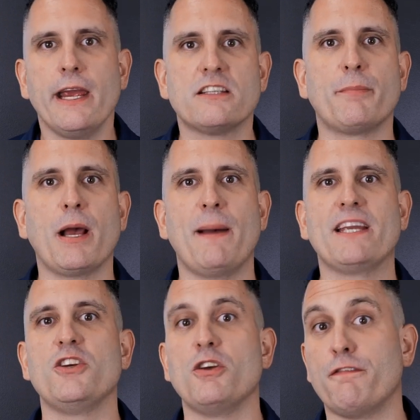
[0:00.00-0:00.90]
It's about
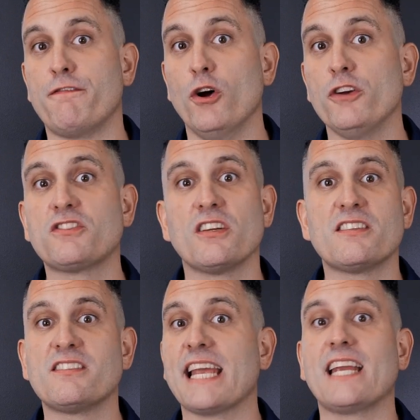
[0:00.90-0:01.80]
making your first,
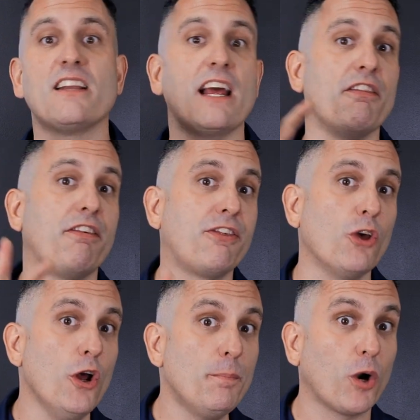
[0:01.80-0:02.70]
second, and
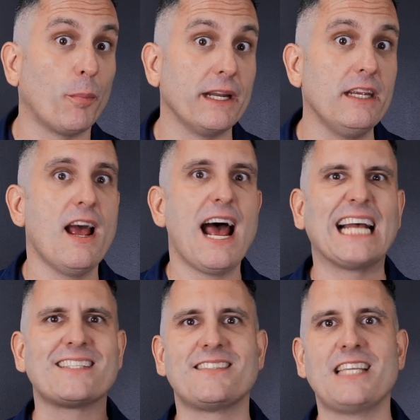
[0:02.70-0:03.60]
third property
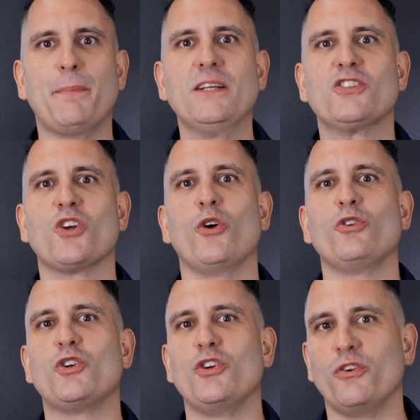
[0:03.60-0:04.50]
a stepping stone
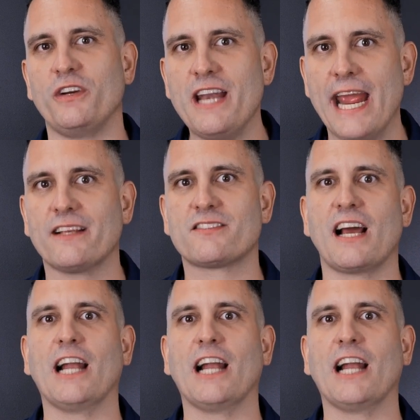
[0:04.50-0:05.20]
to your next,